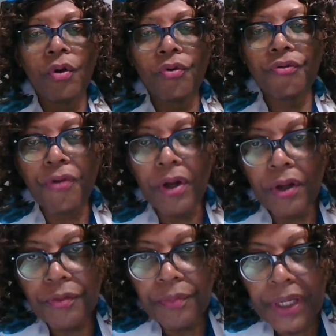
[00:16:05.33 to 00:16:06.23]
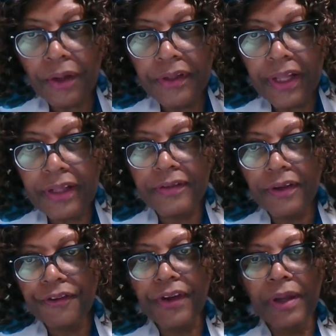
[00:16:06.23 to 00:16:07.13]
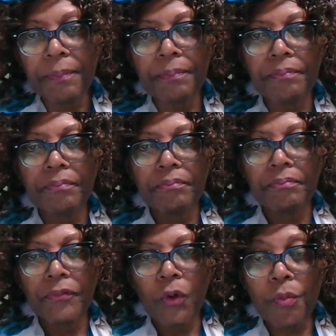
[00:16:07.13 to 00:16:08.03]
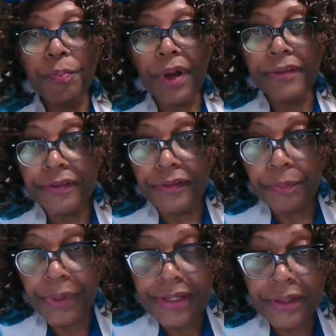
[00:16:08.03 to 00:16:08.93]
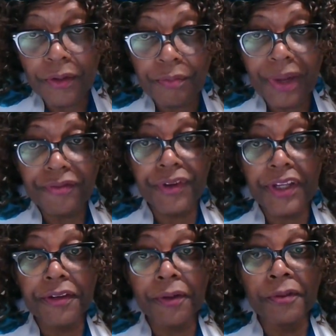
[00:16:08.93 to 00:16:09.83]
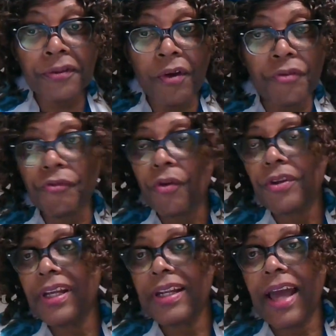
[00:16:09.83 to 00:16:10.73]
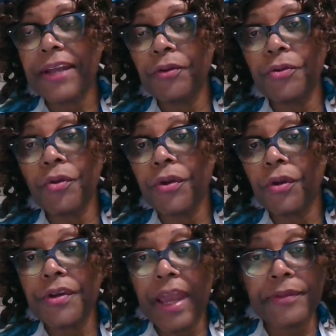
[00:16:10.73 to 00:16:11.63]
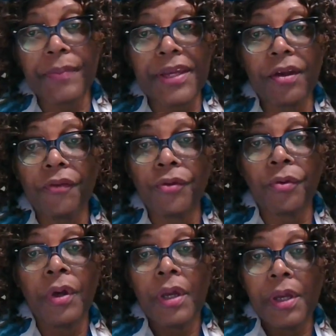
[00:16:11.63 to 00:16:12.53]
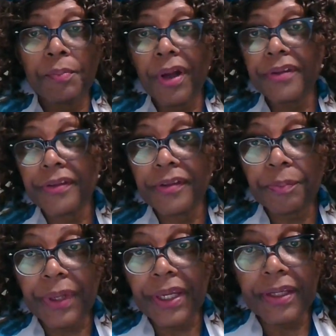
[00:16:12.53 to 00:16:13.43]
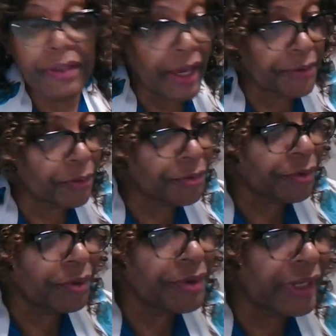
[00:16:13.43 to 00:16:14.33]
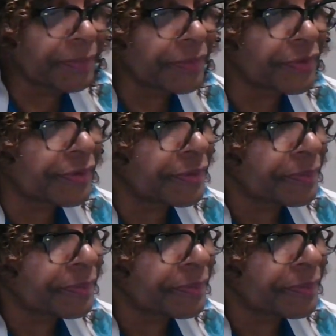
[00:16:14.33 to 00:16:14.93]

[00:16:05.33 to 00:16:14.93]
who followed me on Instagram, who participated on my videos. Unfortunately, I don't know your names. Many of you participated. I don't know your names.